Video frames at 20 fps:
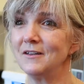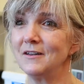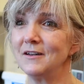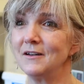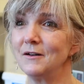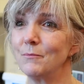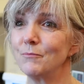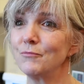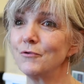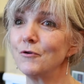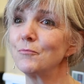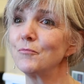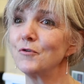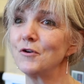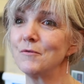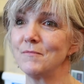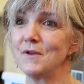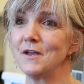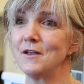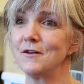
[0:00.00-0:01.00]
in an
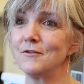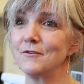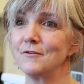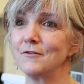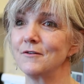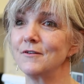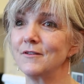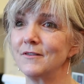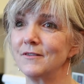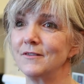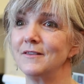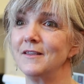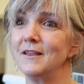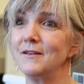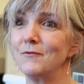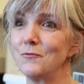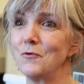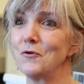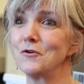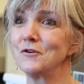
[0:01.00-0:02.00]
appropriate manner
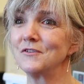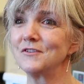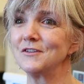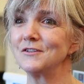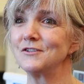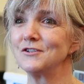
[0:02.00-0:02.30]
that warrants a